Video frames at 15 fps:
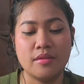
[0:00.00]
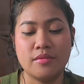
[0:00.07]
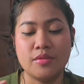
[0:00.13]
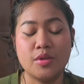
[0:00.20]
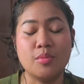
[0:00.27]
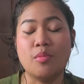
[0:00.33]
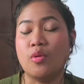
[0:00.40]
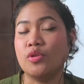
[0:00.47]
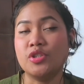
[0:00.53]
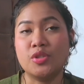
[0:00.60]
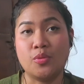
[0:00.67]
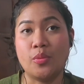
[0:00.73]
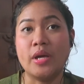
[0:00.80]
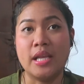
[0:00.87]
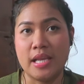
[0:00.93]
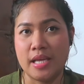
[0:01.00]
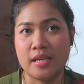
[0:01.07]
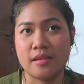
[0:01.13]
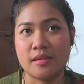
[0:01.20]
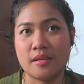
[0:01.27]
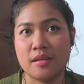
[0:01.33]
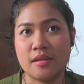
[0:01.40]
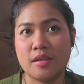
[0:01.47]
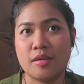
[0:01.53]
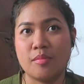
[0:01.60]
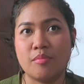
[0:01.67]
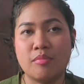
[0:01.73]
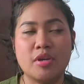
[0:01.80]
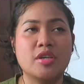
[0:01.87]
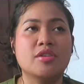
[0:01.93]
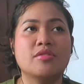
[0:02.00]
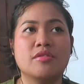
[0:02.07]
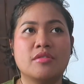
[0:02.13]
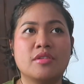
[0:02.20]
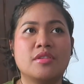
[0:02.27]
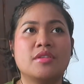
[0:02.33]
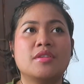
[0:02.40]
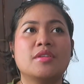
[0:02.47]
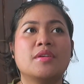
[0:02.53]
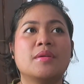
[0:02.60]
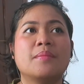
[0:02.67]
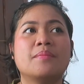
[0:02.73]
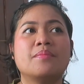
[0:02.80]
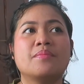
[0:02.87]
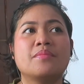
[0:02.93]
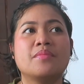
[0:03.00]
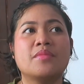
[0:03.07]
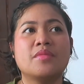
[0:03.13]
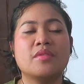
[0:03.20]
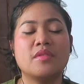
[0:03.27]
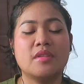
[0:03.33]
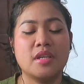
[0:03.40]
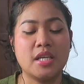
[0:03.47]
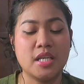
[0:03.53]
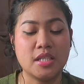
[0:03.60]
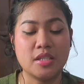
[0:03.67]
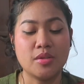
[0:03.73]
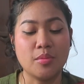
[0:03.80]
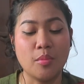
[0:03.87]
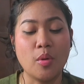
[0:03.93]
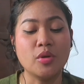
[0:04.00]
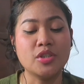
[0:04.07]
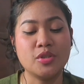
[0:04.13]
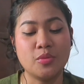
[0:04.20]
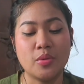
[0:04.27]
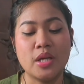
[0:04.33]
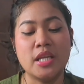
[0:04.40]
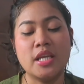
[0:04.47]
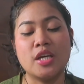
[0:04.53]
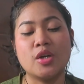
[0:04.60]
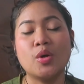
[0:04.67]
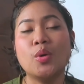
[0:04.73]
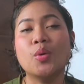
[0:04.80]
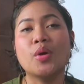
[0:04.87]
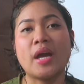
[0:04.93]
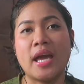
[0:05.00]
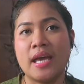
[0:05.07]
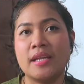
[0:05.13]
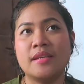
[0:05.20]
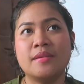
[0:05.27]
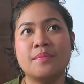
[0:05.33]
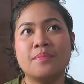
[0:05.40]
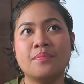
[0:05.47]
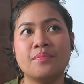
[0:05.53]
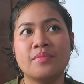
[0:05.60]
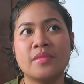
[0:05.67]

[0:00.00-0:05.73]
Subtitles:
the most willing person. He's the most willing who can